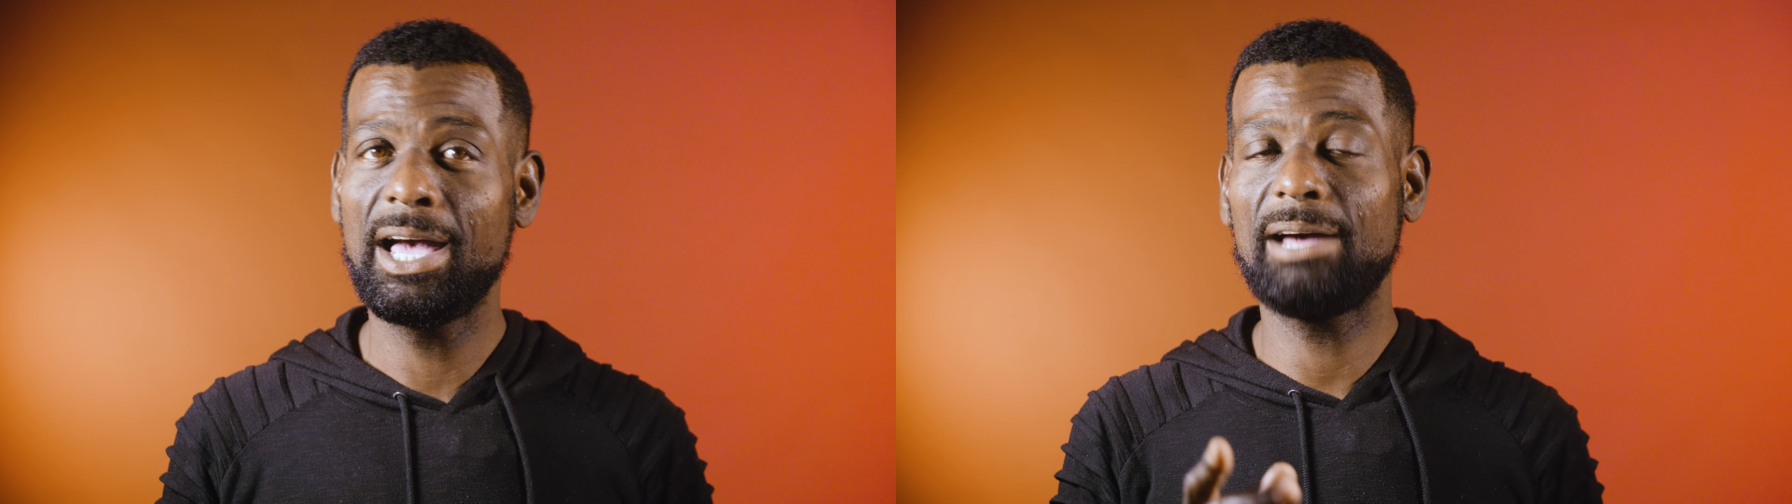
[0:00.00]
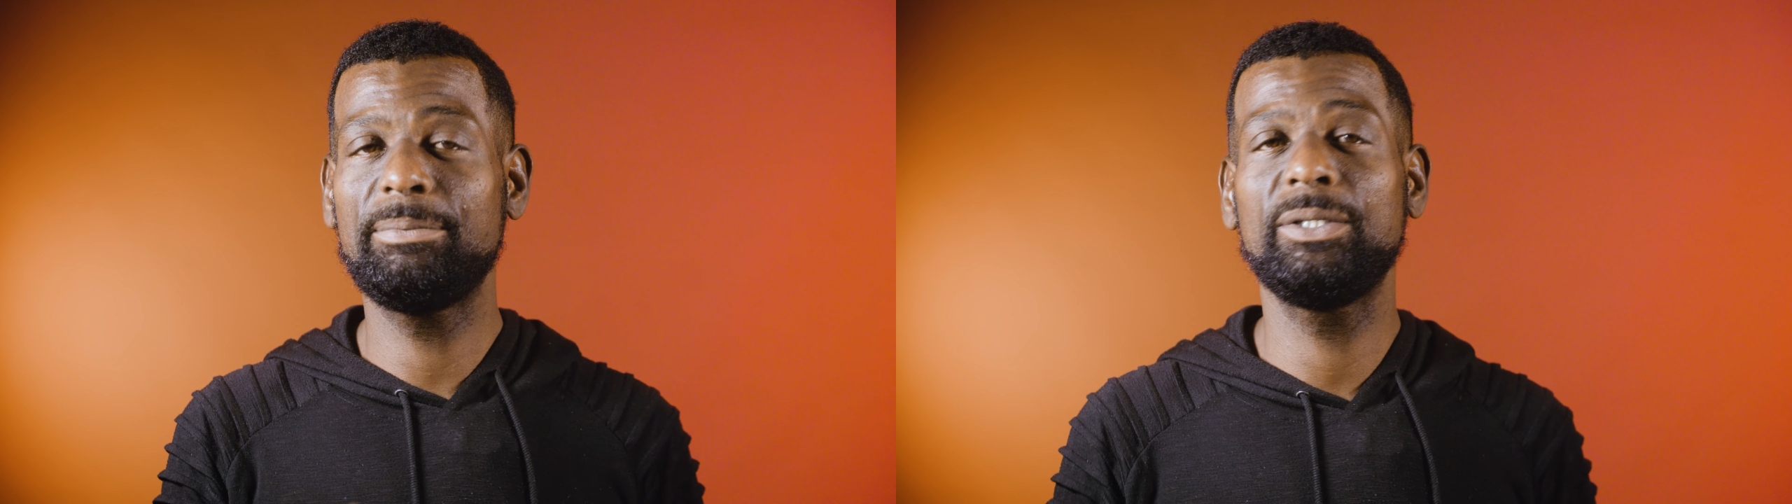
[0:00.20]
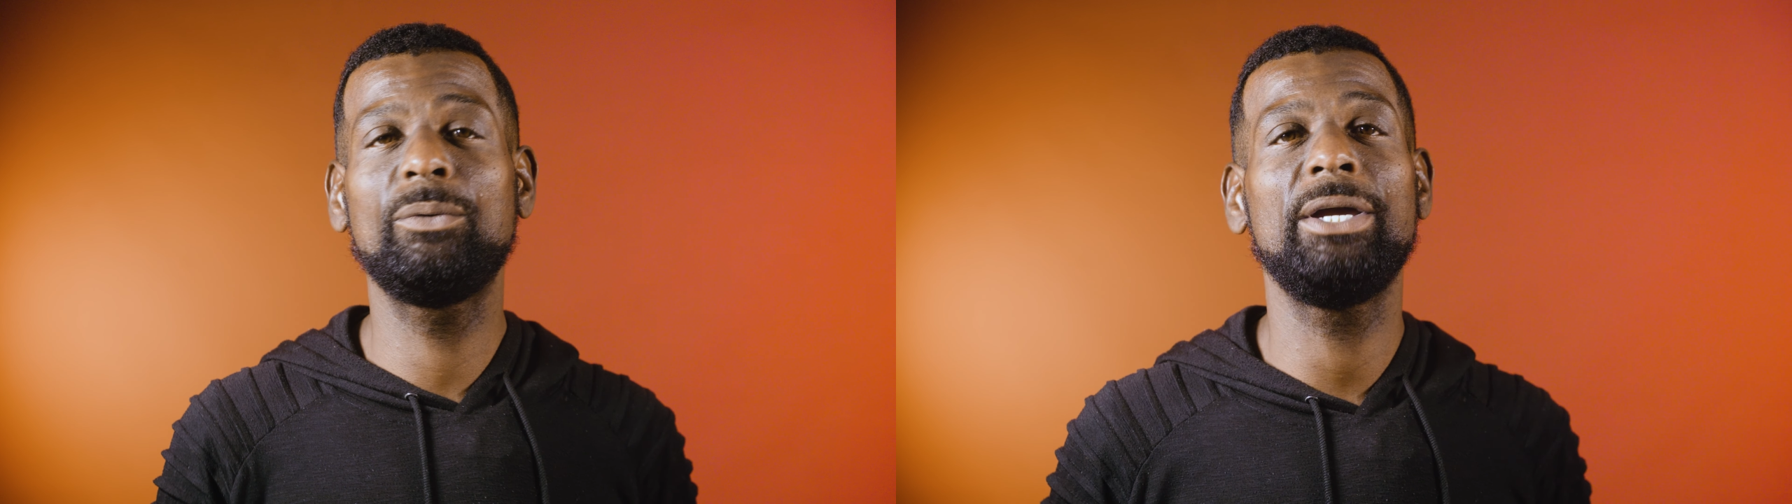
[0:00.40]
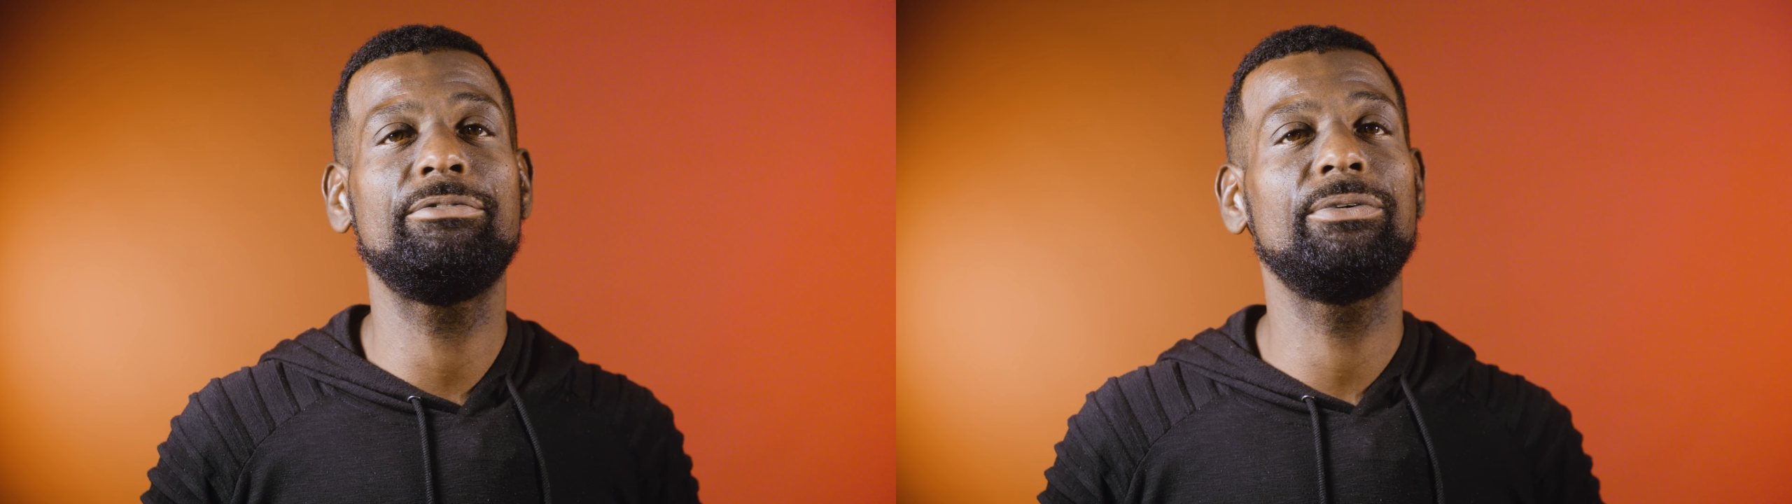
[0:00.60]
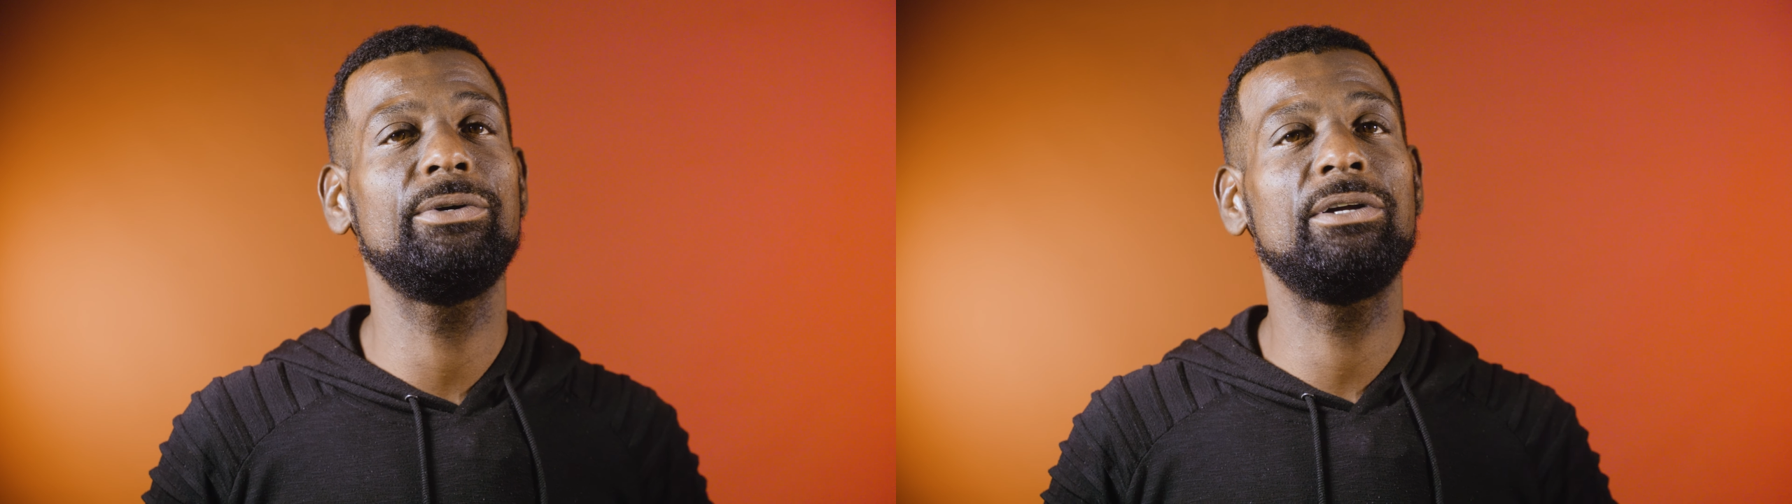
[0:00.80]
I've been away
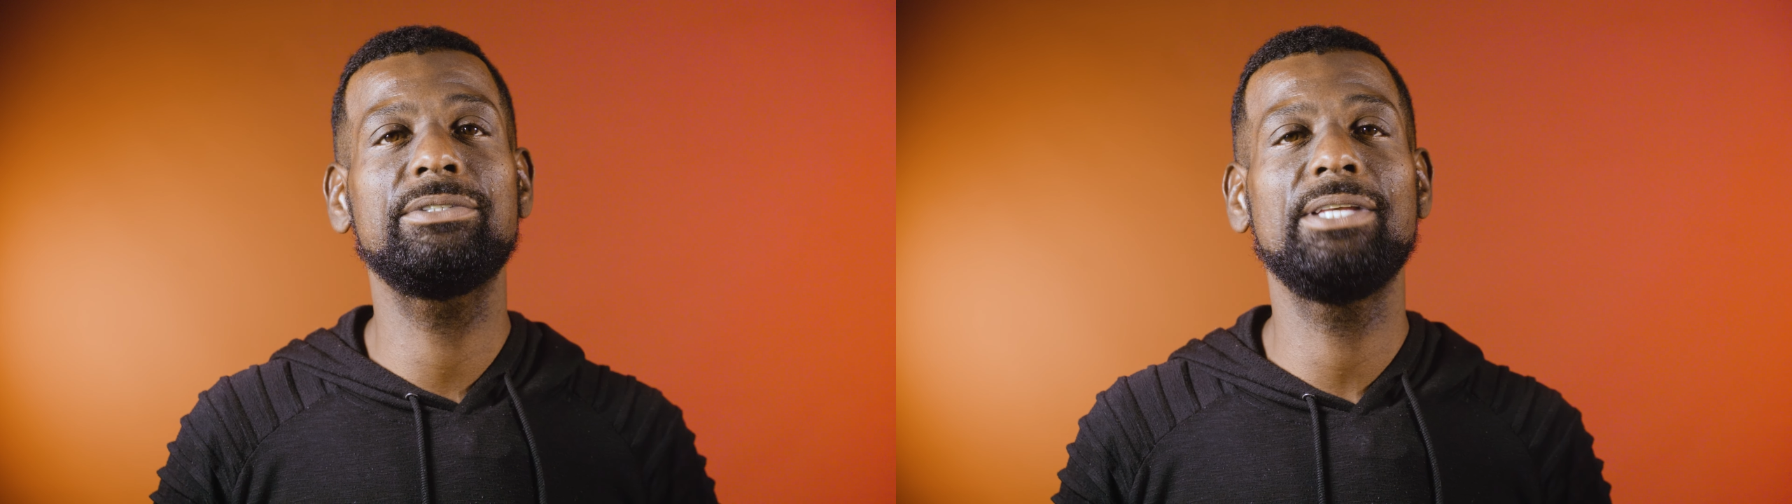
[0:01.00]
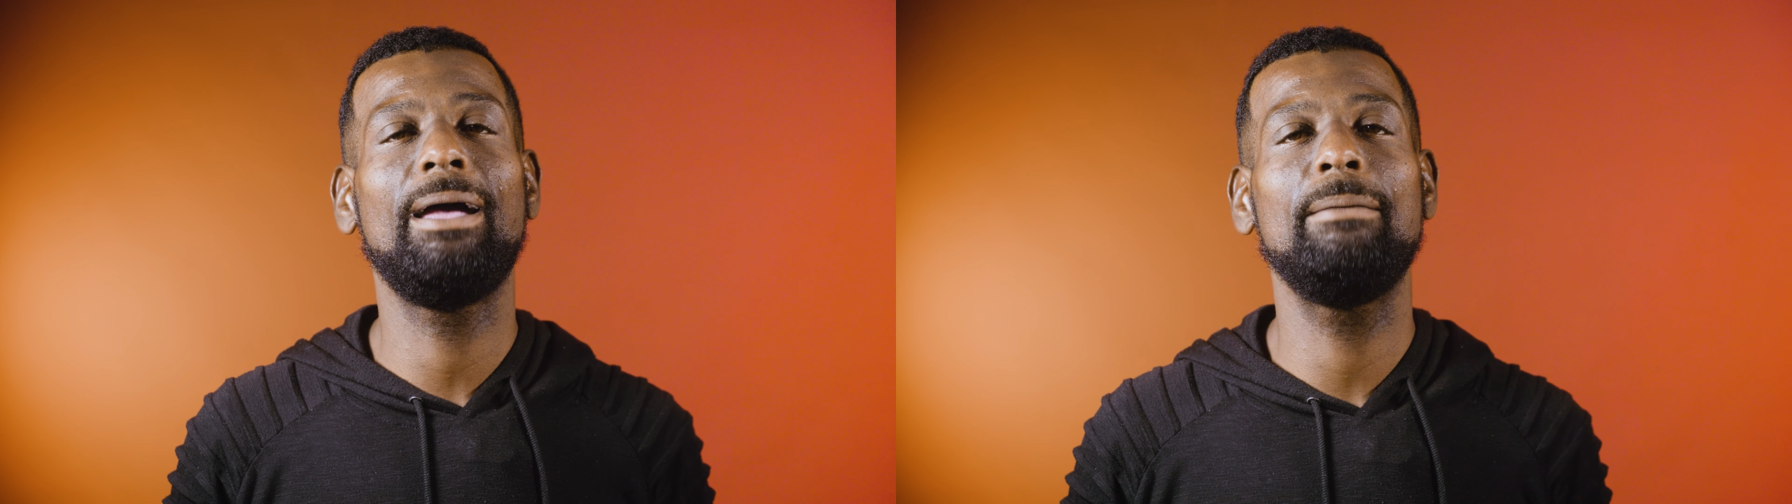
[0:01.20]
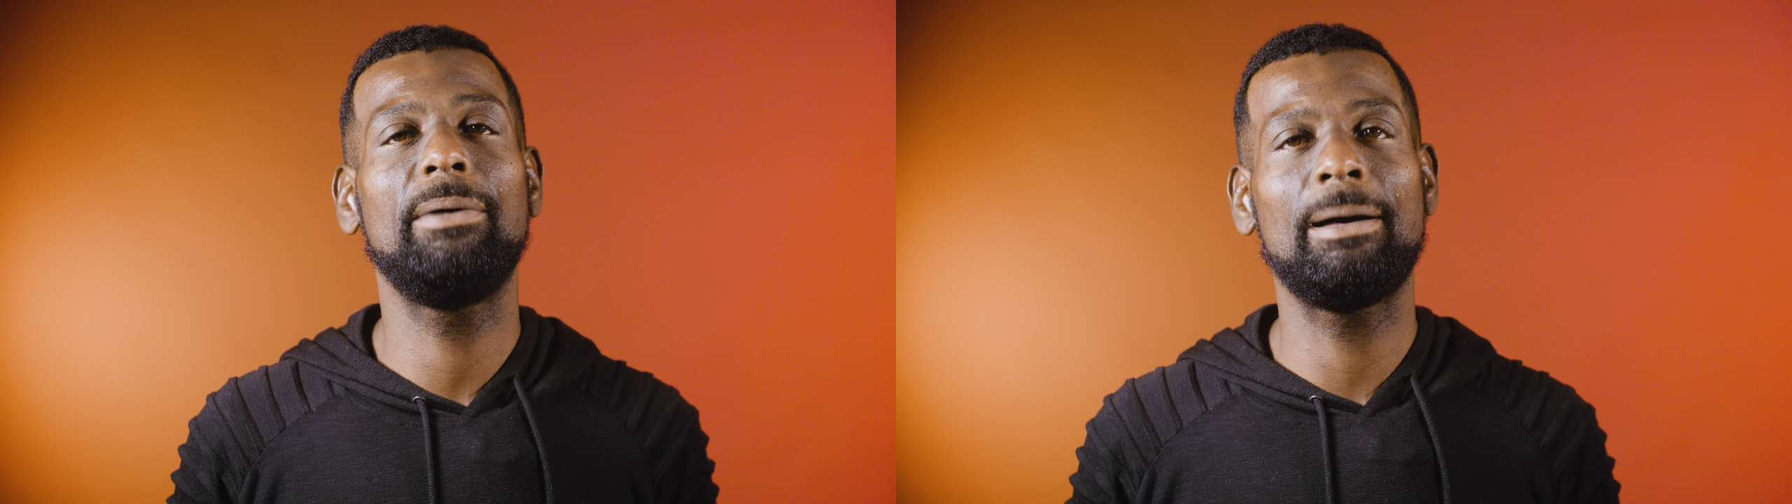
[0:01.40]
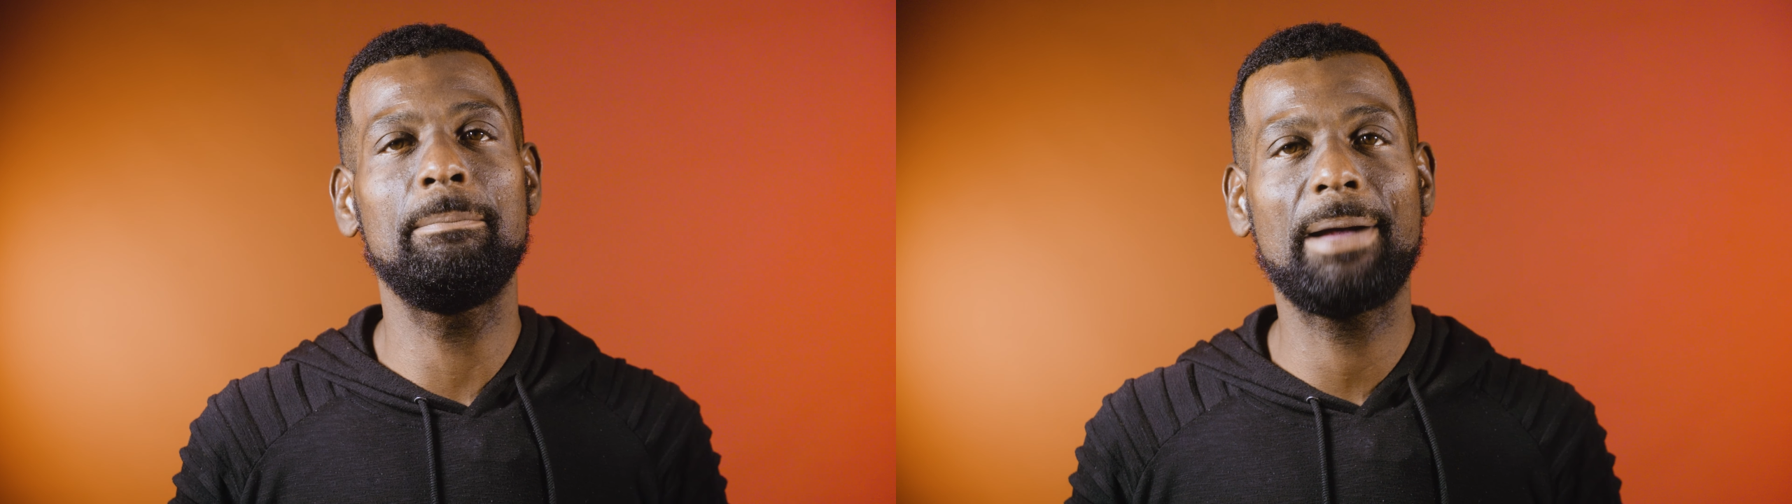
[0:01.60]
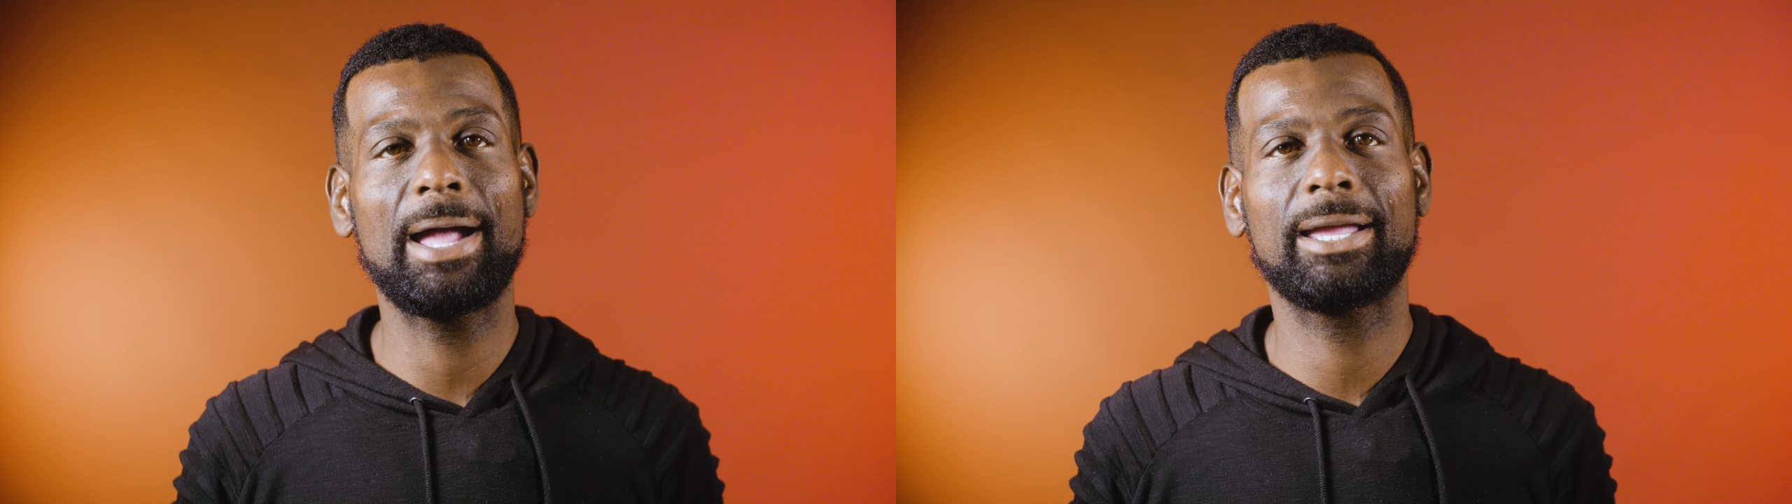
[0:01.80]
for a long time, but
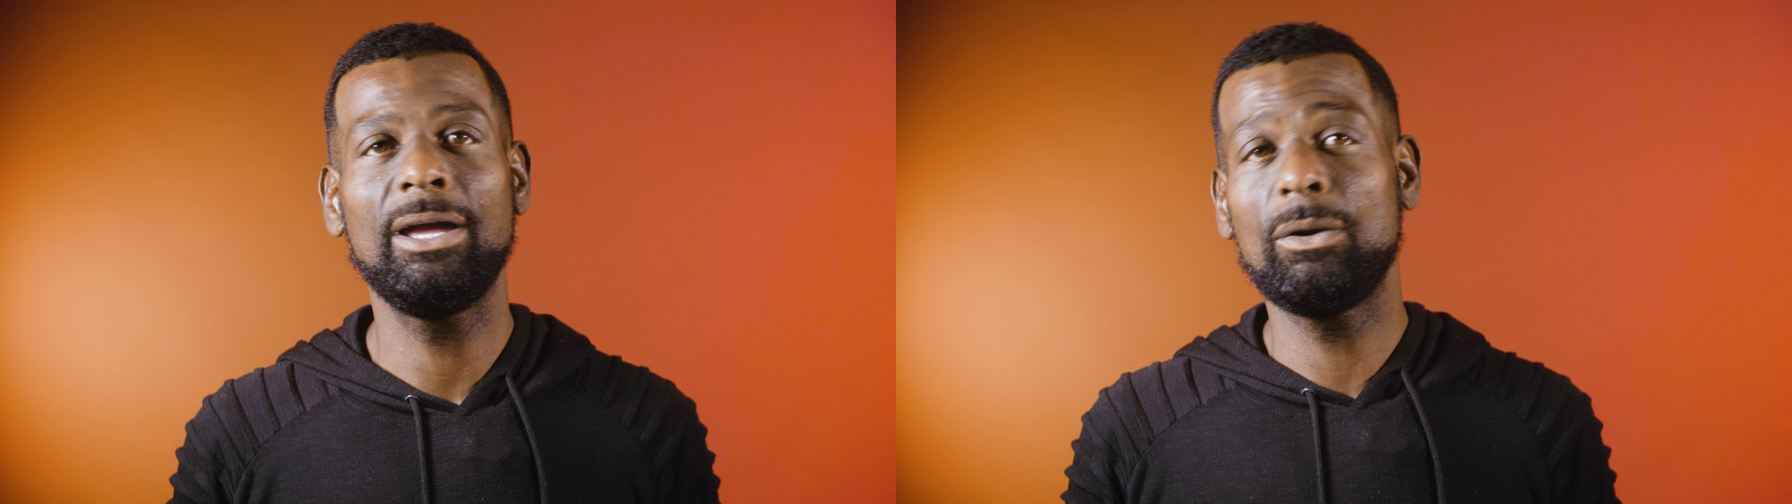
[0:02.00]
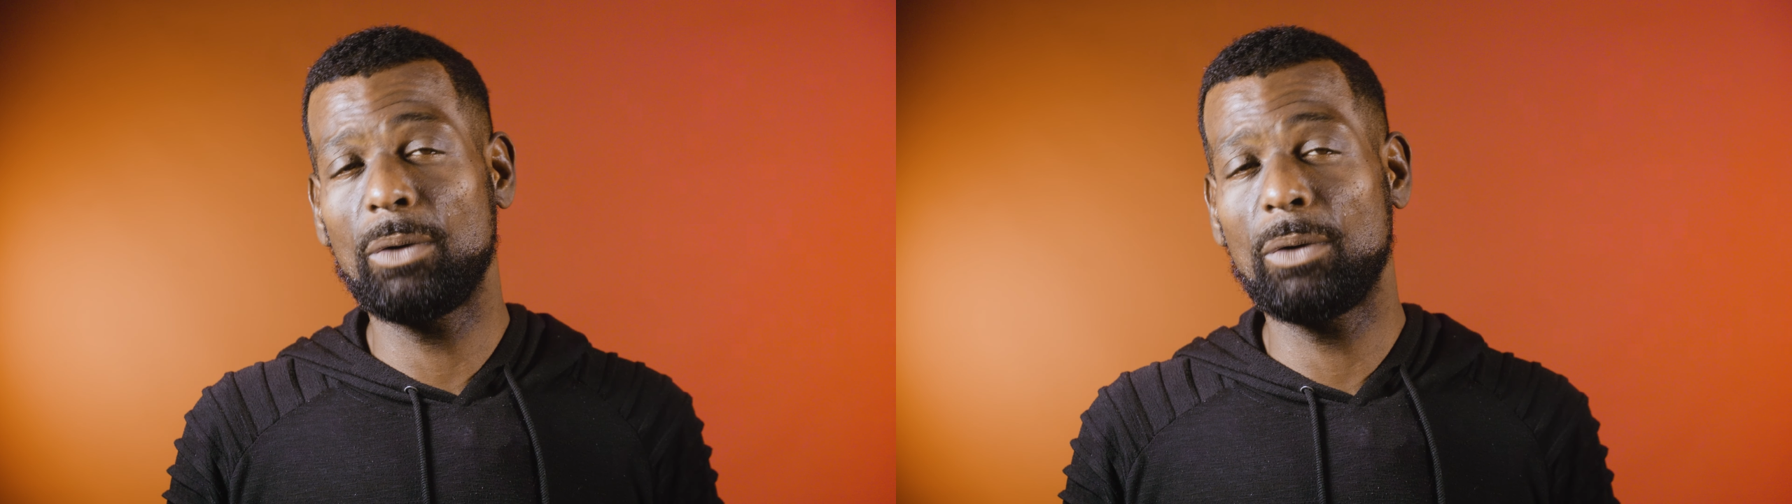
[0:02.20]
I'm back.